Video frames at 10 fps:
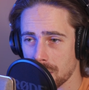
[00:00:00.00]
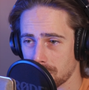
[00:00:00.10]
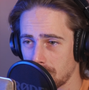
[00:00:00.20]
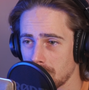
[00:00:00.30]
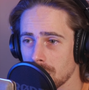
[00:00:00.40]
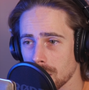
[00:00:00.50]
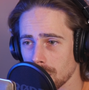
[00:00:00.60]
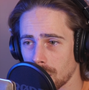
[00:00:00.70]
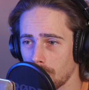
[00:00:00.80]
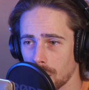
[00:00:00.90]
I think
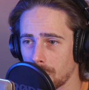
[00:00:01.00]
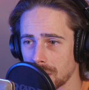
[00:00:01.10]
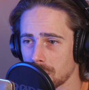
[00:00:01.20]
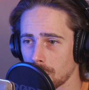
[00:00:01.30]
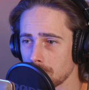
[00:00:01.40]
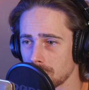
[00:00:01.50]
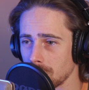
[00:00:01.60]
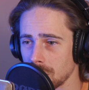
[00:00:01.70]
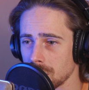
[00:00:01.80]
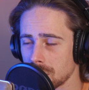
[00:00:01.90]
uh, when it comes to
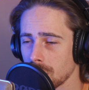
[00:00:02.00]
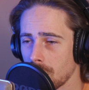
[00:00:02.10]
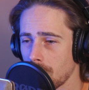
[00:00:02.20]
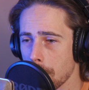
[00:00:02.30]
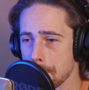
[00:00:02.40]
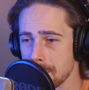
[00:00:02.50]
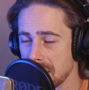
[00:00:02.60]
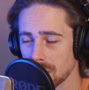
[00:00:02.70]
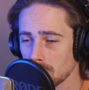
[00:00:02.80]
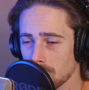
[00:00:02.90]
these
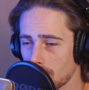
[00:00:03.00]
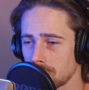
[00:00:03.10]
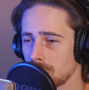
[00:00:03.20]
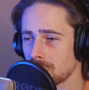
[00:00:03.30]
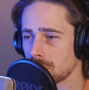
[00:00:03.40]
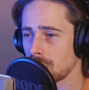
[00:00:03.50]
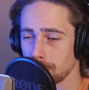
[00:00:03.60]
metal covers,